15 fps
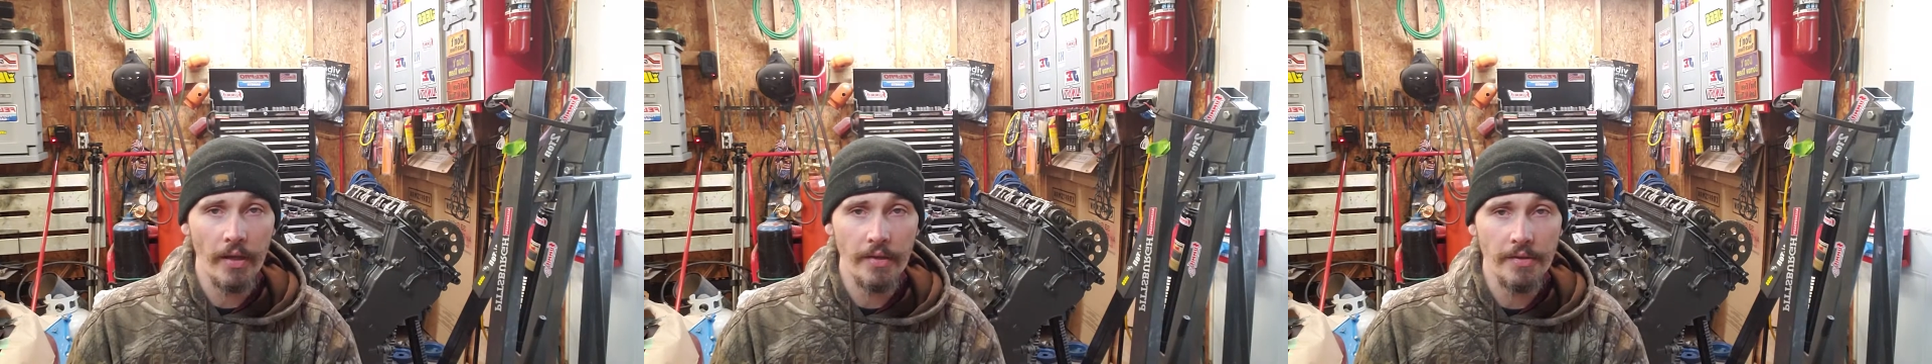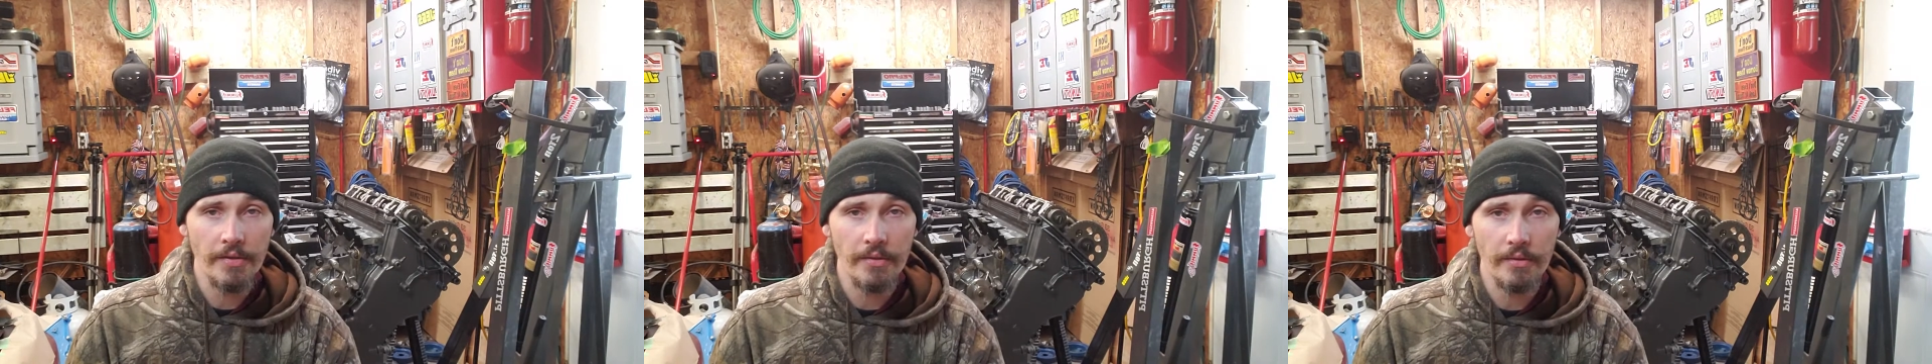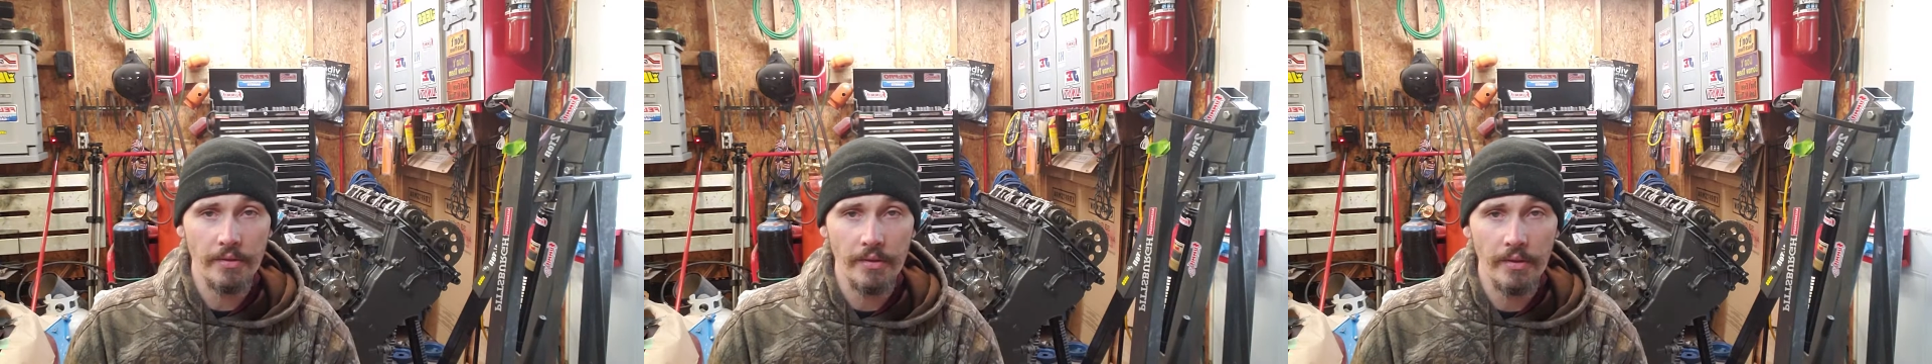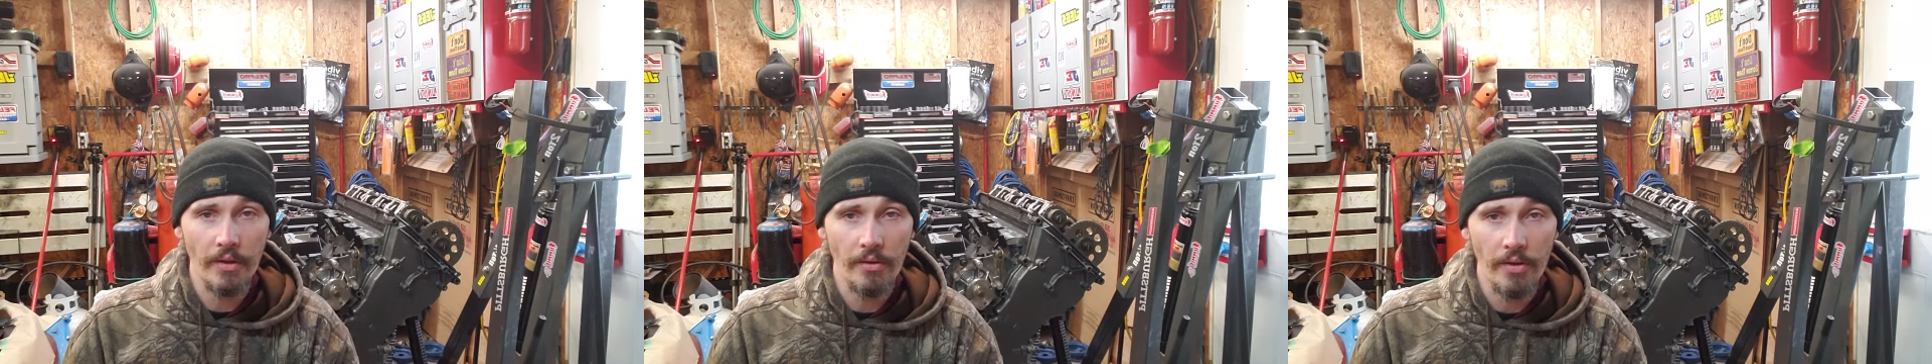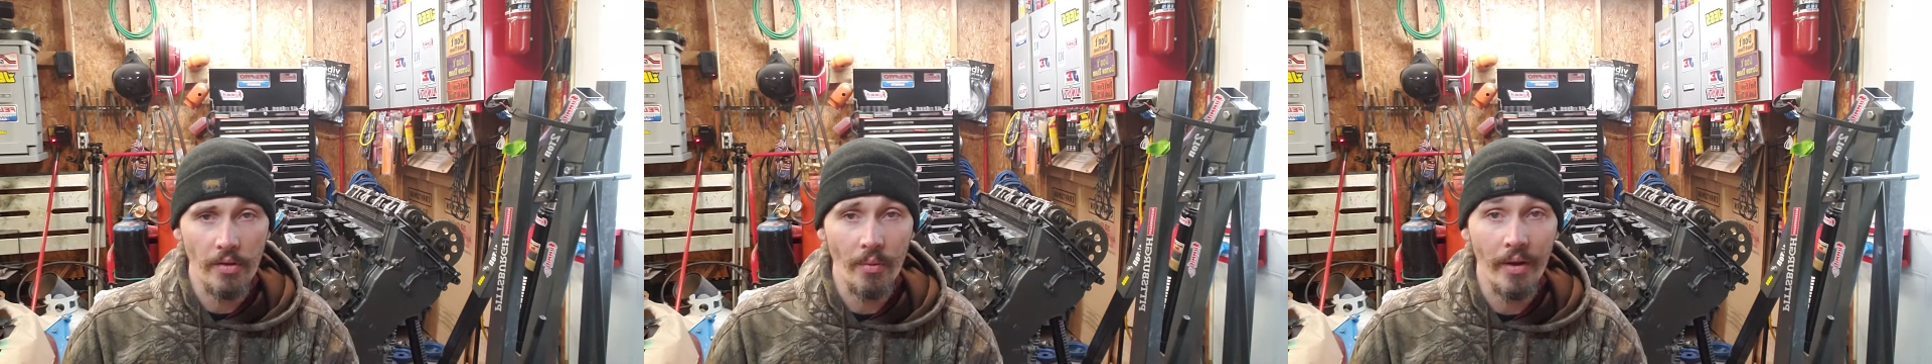it's you
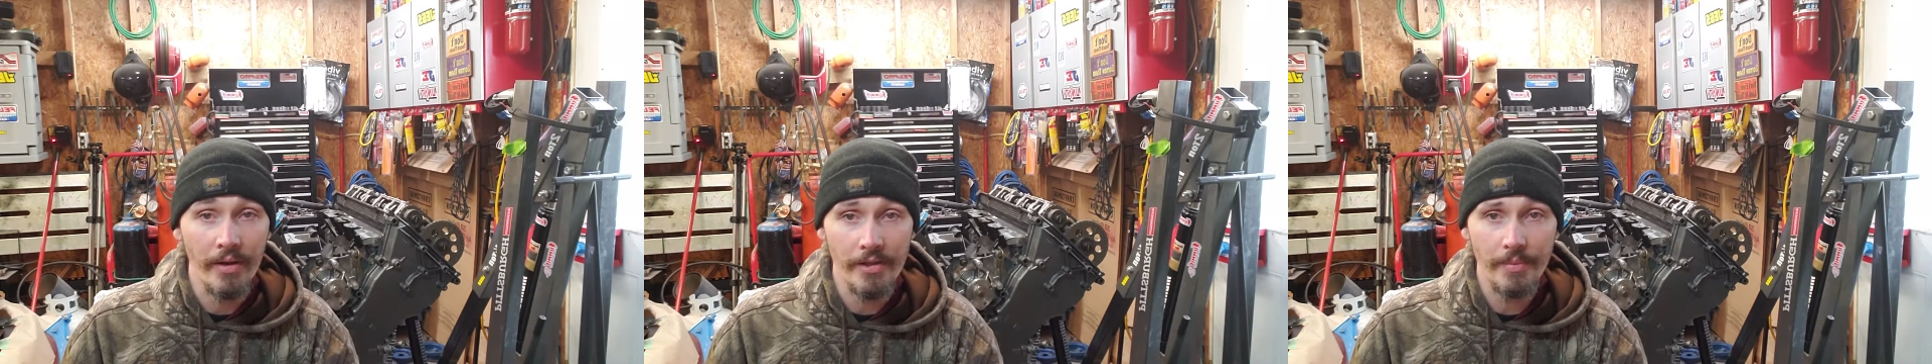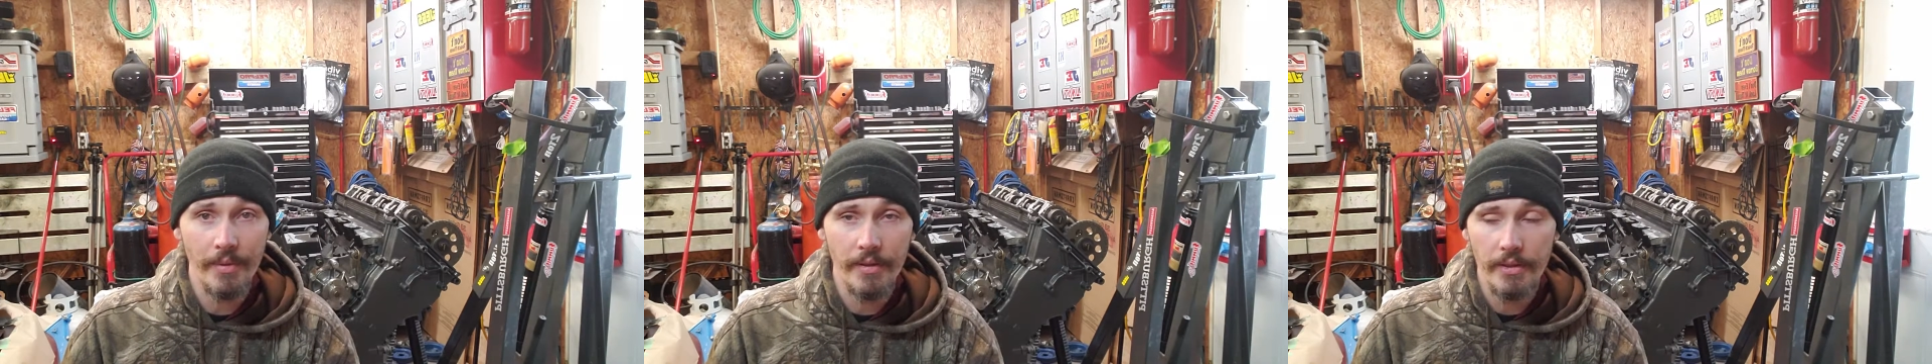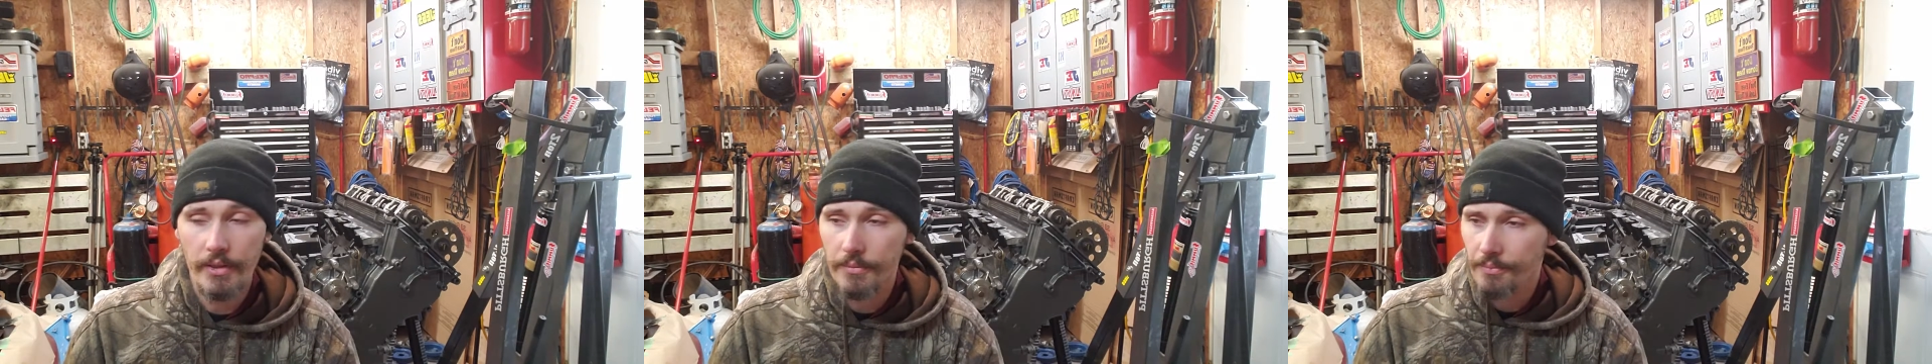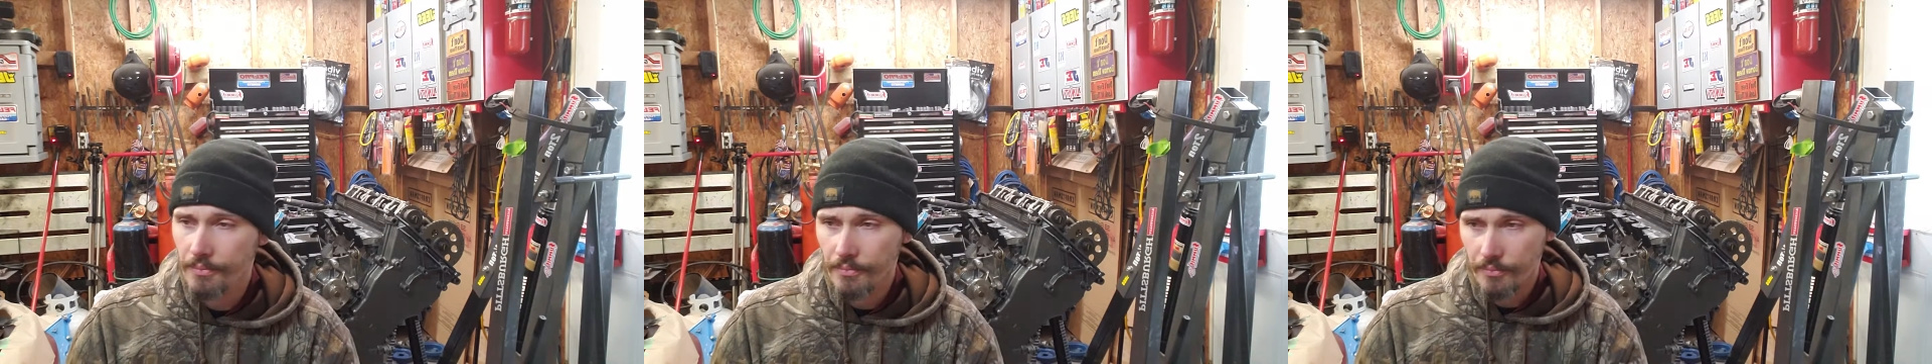want to spend it.